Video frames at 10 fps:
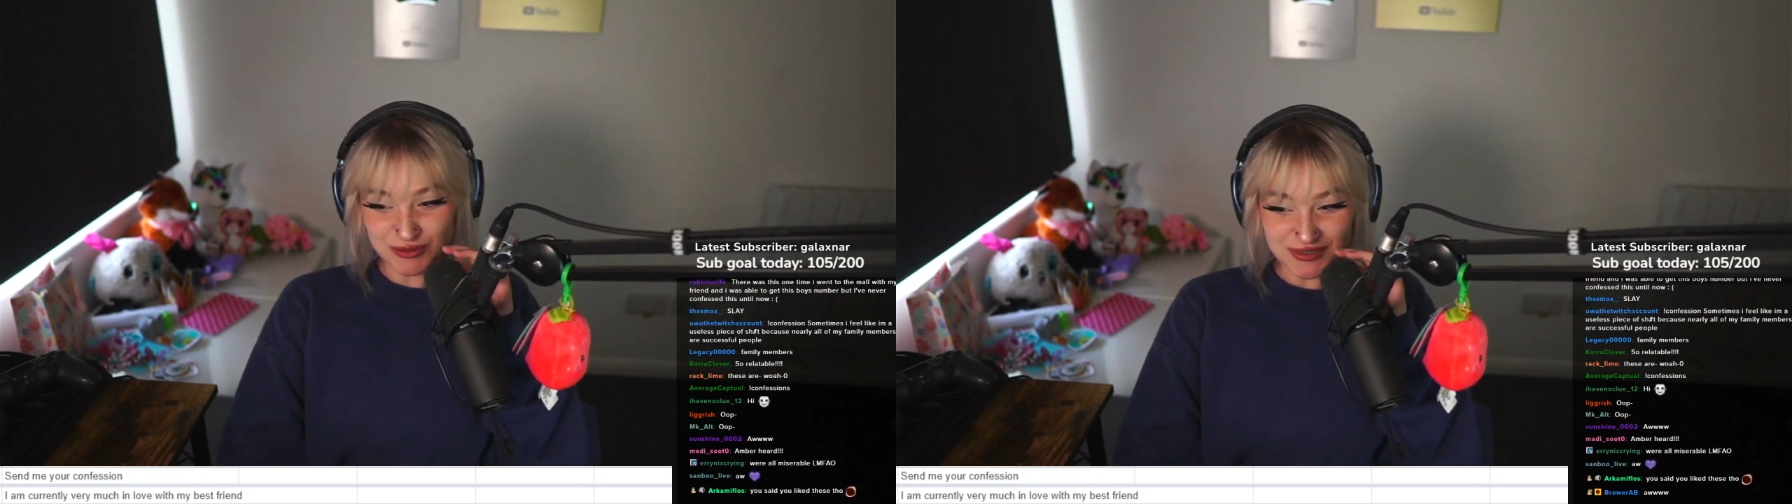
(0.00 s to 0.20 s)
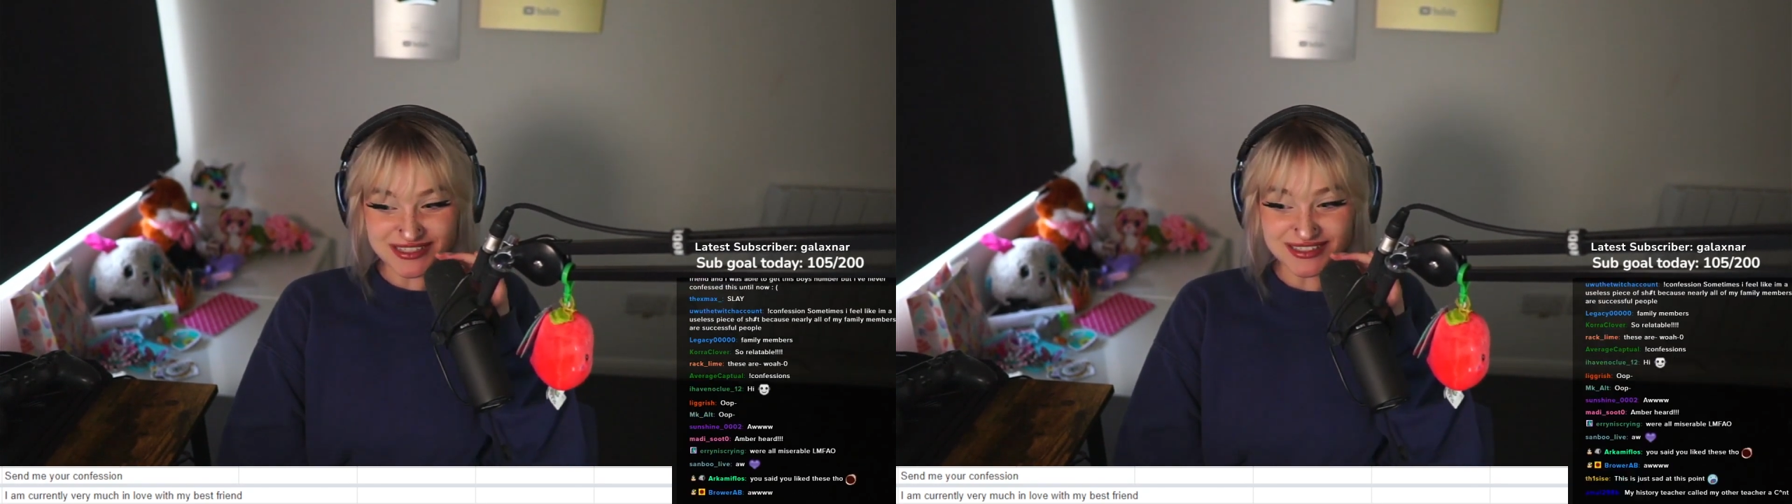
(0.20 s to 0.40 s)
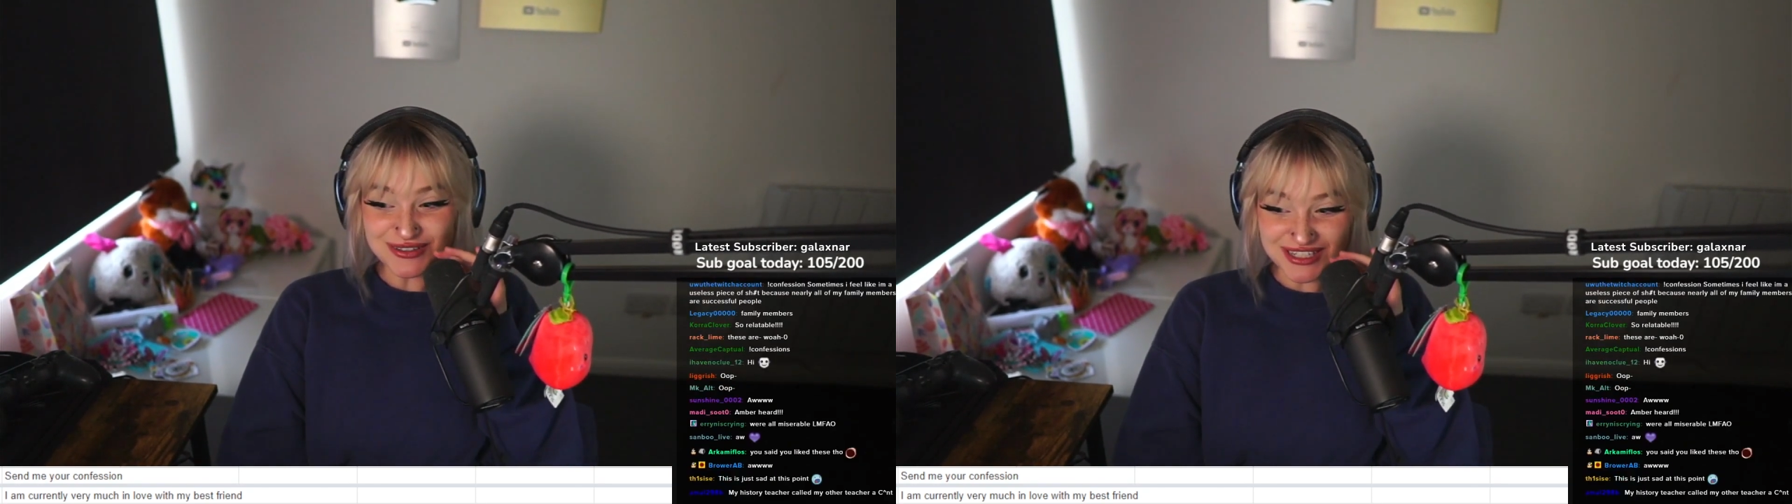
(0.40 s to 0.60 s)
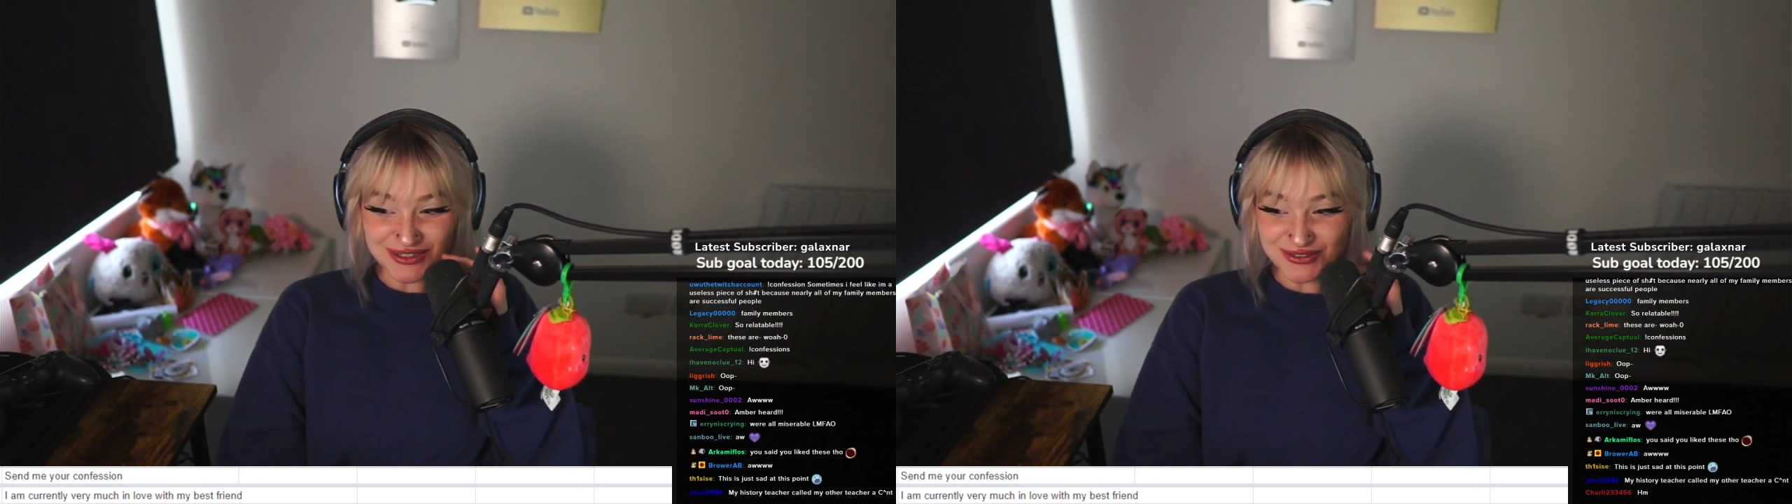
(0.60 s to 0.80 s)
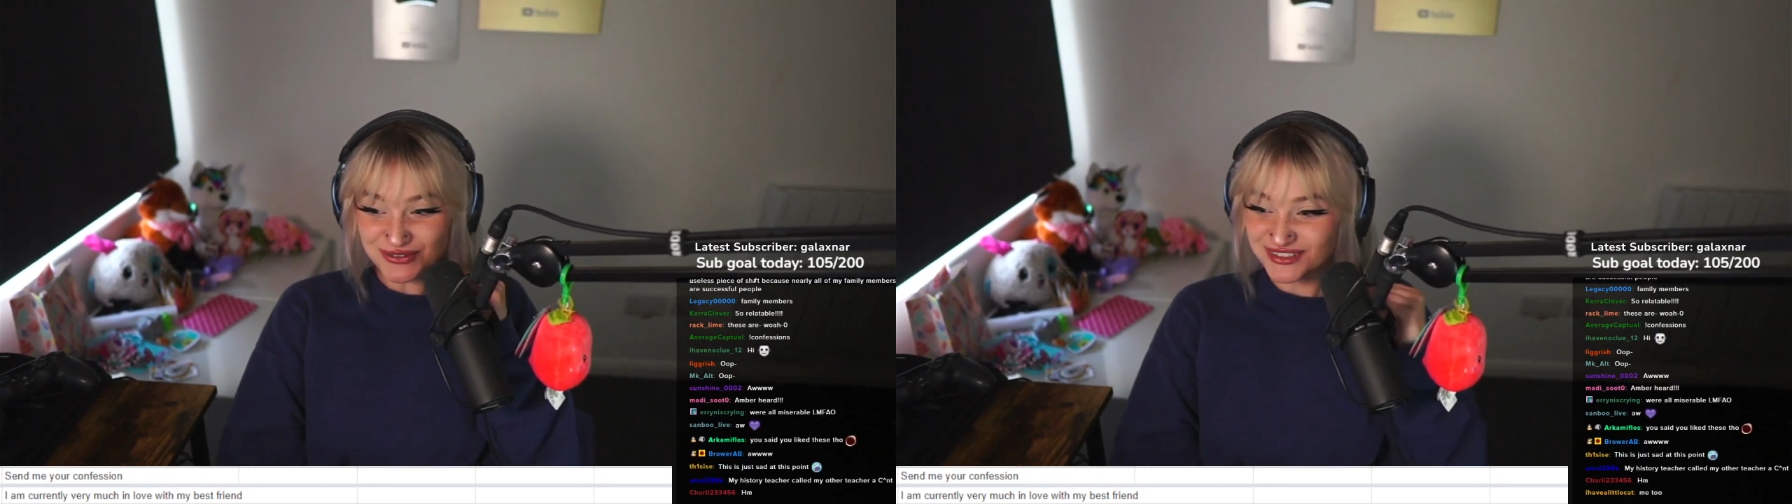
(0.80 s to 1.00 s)
would be so
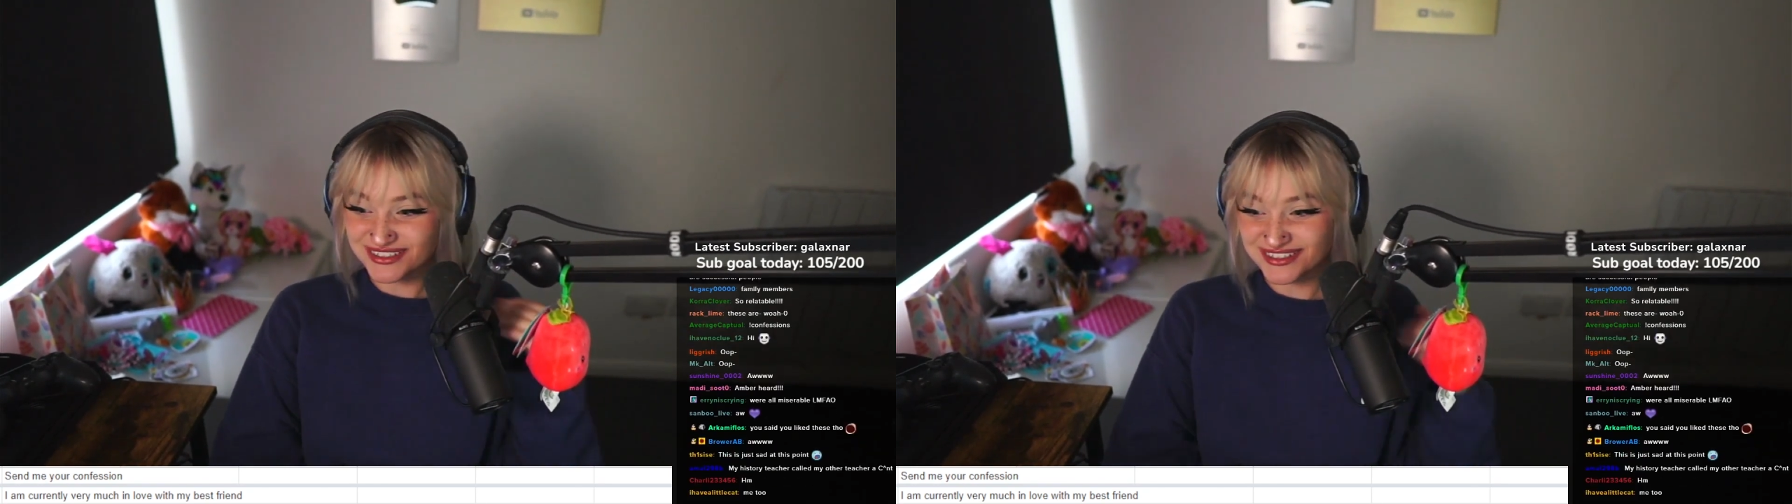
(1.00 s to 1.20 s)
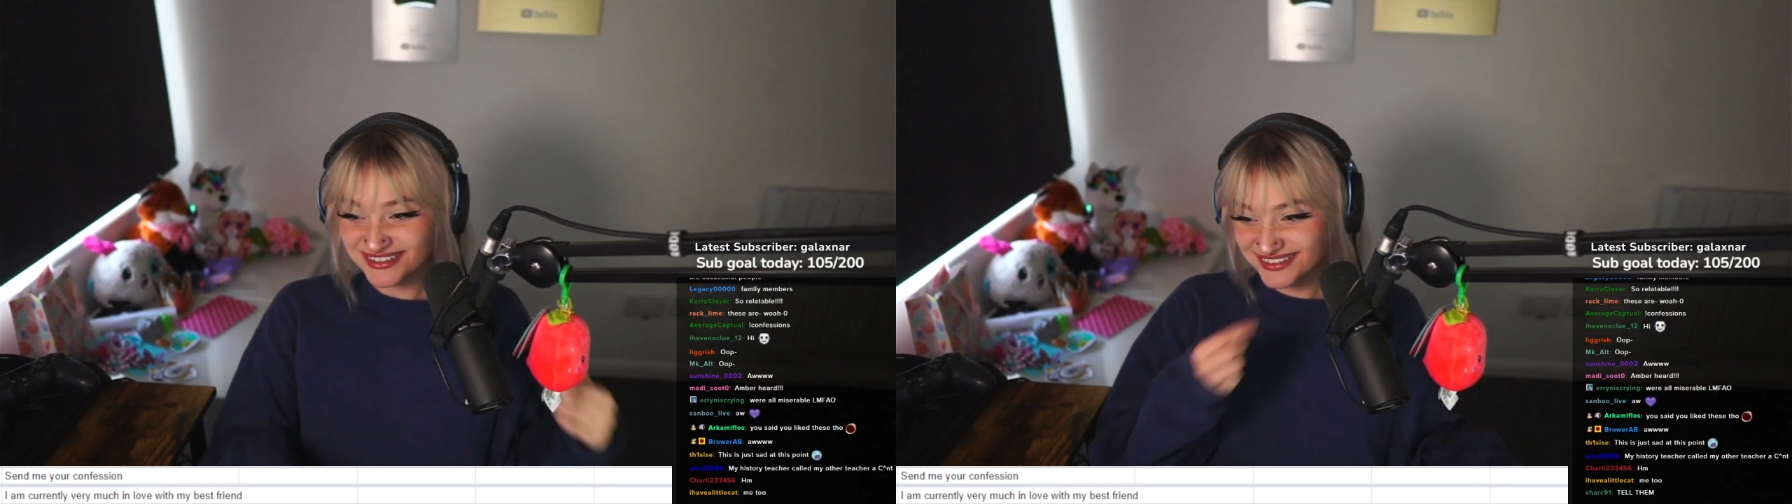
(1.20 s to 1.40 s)
cute.